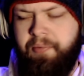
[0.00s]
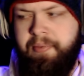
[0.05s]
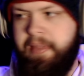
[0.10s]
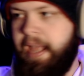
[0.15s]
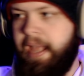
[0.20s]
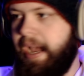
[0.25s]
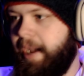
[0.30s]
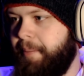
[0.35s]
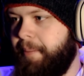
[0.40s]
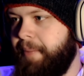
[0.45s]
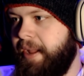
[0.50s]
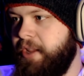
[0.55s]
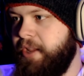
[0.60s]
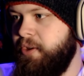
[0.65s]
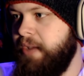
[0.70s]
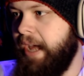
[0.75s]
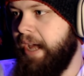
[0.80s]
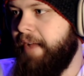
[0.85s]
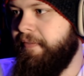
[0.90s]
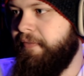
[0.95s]
Nah, man.
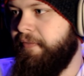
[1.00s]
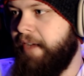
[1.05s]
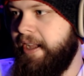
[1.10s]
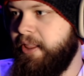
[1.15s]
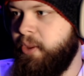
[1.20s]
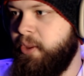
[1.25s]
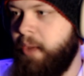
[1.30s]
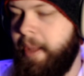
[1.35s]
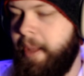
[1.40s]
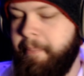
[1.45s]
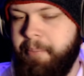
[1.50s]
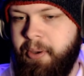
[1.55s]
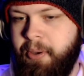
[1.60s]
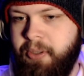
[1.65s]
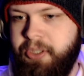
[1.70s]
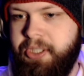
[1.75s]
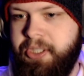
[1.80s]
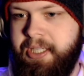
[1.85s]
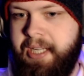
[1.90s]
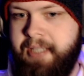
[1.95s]
You gotta fight through that
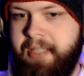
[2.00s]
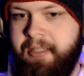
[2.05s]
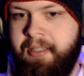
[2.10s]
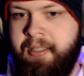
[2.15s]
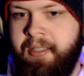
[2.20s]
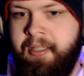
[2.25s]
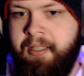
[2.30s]
bullshit.